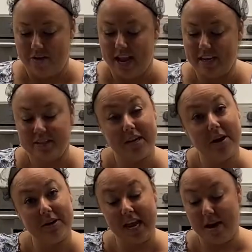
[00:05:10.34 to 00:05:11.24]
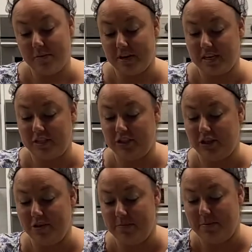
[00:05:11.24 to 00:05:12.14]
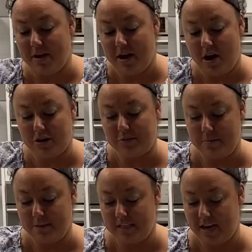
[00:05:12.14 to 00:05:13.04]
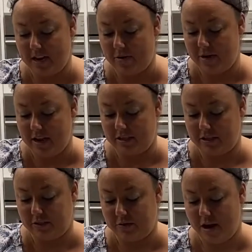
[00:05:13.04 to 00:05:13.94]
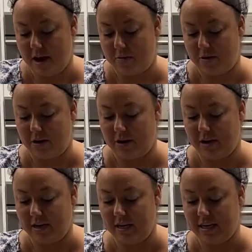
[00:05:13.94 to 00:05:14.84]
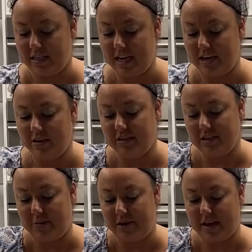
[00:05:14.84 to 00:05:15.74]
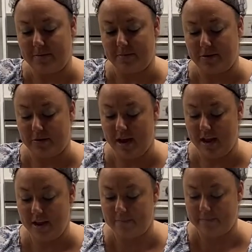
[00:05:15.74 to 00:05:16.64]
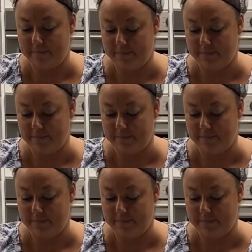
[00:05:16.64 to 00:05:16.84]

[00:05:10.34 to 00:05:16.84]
Okay, so now again, we're gonna scoop our sweet potato into our container so that we can puree.